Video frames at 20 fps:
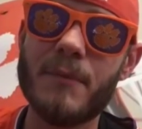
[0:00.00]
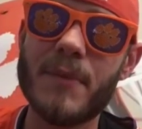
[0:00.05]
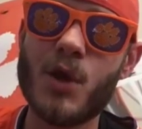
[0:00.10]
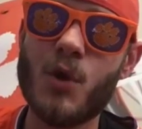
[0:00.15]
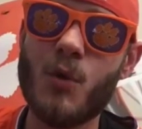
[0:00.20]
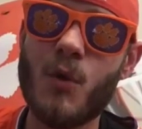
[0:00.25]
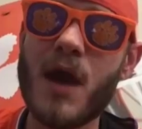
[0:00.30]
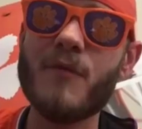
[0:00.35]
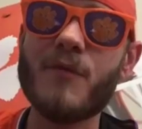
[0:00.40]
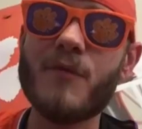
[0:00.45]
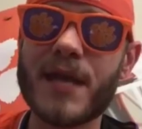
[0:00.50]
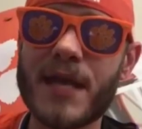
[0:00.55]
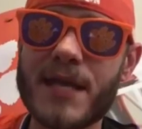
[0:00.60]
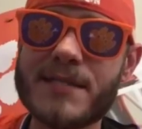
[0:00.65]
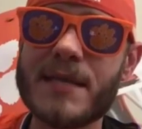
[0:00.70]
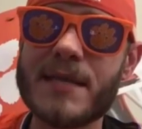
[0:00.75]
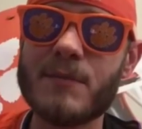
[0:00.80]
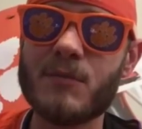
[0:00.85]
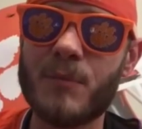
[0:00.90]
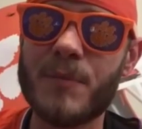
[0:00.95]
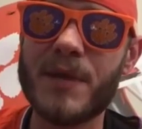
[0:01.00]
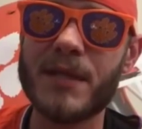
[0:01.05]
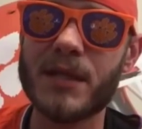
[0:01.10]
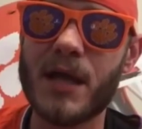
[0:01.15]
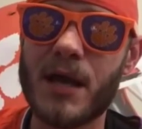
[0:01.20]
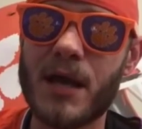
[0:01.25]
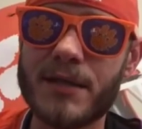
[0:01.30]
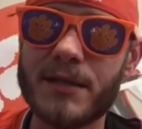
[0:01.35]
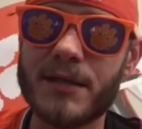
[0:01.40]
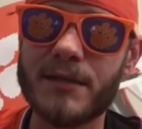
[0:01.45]
Whoever gets him will be
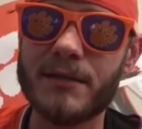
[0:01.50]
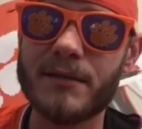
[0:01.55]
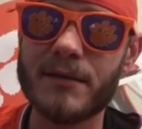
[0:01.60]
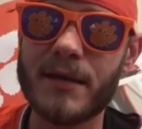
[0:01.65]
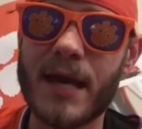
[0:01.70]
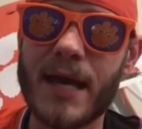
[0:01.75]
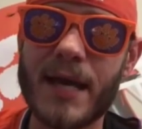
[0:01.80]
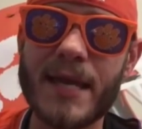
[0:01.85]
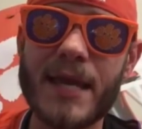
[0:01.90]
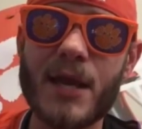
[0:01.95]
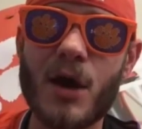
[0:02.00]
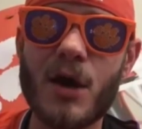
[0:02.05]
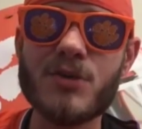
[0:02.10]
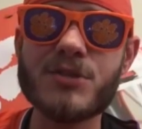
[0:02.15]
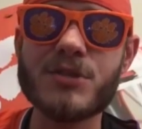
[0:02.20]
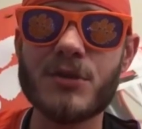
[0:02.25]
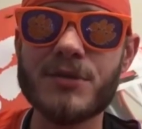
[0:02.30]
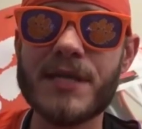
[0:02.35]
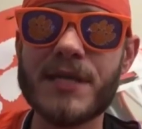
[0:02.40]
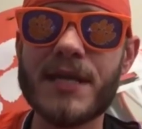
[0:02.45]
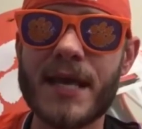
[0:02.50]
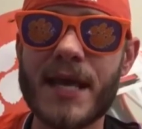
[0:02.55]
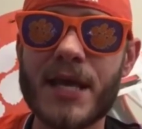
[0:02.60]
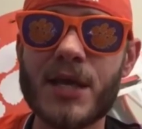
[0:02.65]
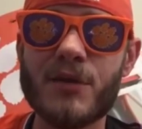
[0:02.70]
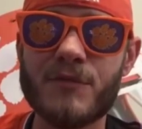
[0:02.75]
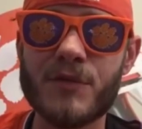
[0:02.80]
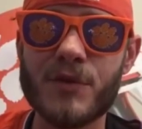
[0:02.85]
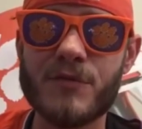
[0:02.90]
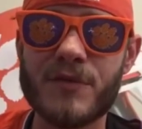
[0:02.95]
lucky. He also did
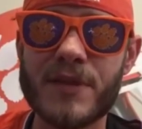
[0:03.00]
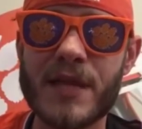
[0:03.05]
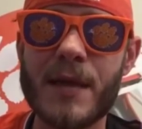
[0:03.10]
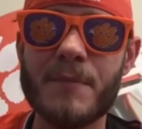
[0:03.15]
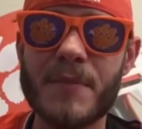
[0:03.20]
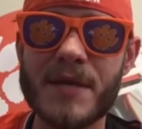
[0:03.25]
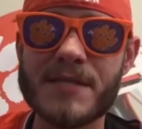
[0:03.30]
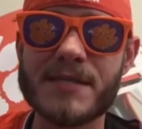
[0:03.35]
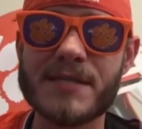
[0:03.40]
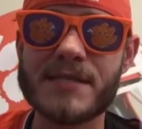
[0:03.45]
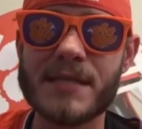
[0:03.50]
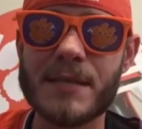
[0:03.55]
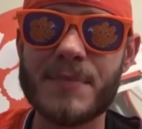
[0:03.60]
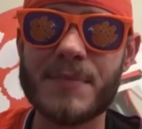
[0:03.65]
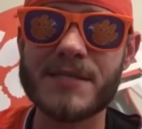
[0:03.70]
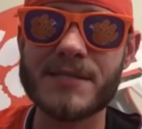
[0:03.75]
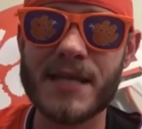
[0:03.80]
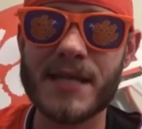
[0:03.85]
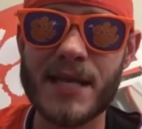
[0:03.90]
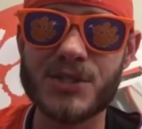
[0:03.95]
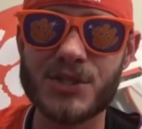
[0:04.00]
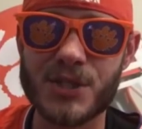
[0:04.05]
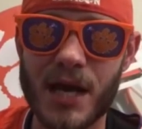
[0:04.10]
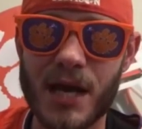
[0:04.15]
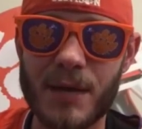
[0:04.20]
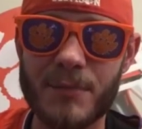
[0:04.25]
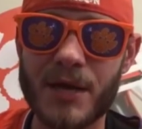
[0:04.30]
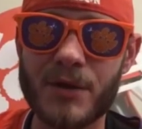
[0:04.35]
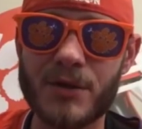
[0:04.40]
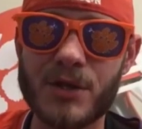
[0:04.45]
interview for that Mississippi State
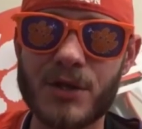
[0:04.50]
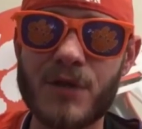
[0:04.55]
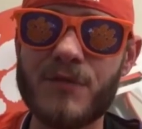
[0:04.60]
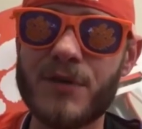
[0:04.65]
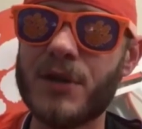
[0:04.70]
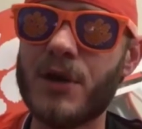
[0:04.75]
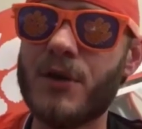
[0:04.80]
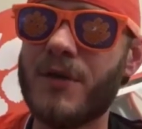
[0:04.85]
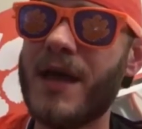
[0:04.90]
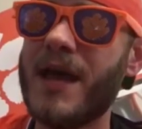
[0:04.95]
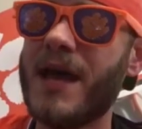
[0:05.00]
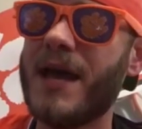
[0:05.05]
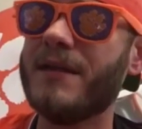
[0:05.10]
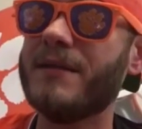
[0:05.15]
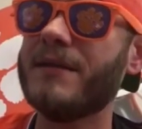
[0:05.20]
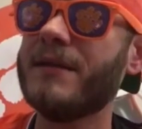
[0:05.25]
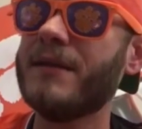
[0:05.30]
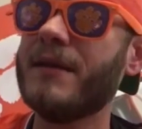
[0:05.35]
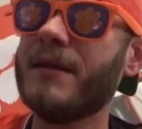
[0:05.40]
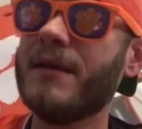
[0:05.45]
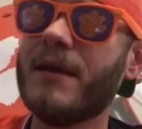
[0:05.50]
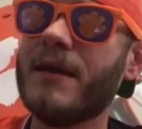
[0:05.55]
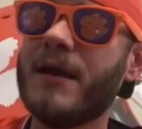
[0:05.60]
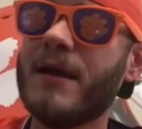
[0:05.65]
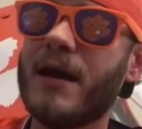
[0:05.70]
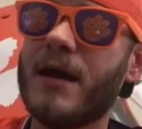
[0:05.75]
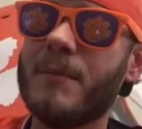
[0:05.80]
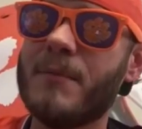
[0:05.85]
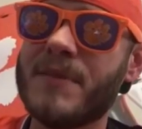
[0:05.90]
job. I don't know if you know that.